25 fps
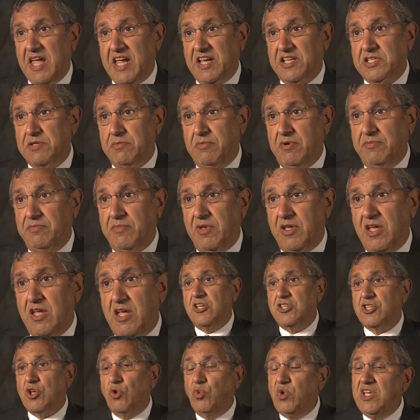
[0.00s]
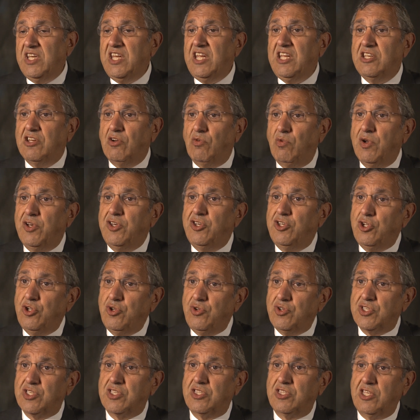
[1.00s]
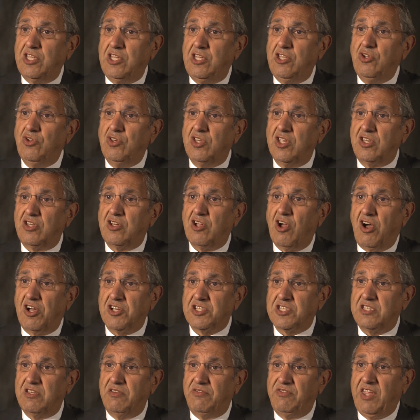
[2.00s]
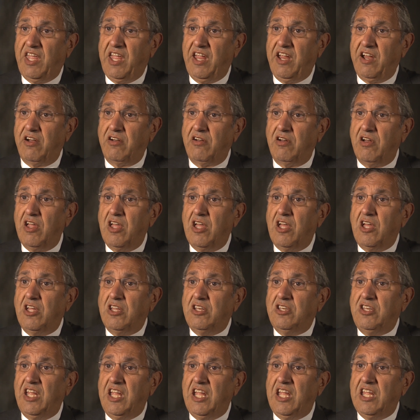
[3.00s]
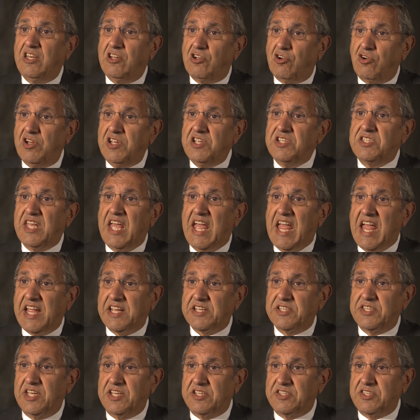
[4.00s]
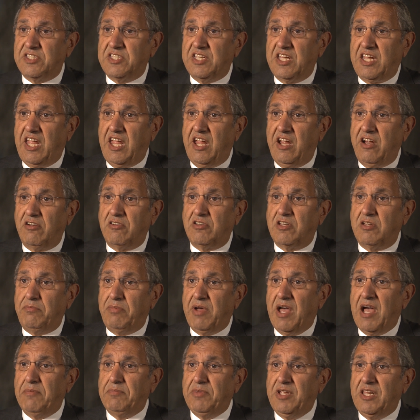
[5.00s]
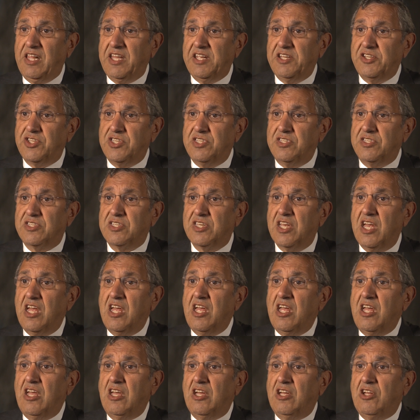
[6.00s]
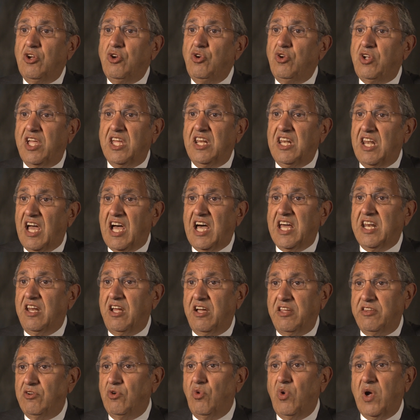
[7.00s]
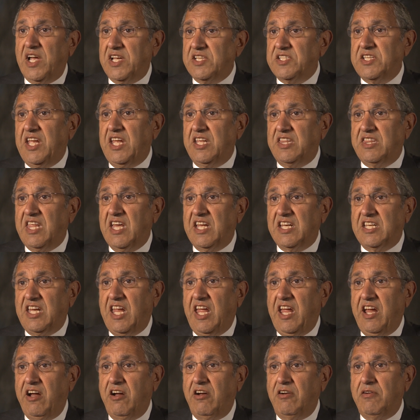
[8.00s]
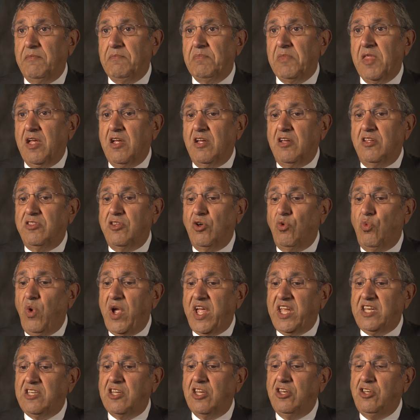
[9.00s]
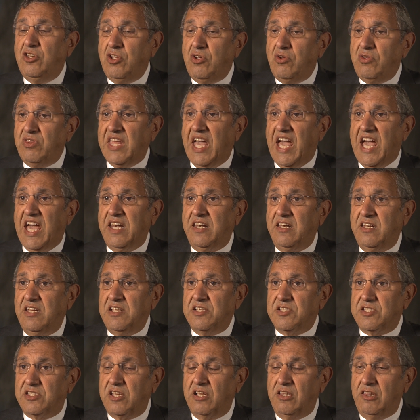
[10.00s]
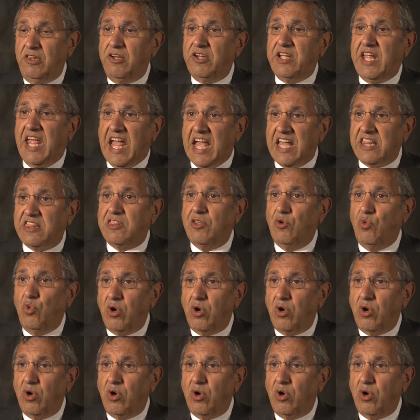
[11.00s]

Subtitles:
maximum. So we need to reduce the unit cost of care to increase access to care to populations who cannot otherwise get that care. The way to do that is to look at the